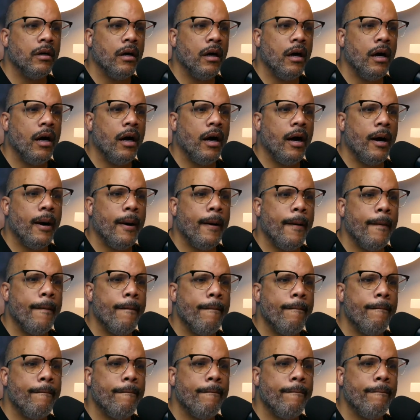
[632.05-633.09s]

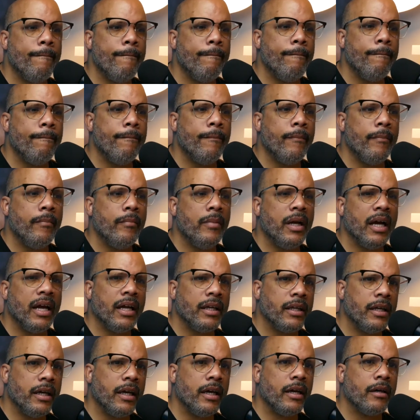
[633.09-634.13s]
And
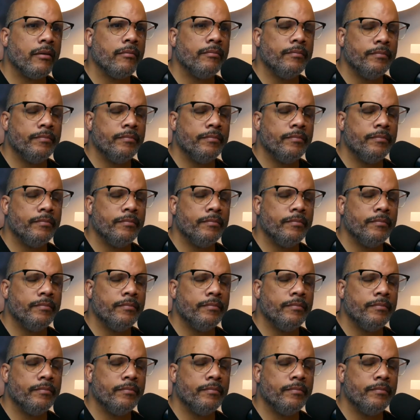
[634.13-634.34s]
yeah,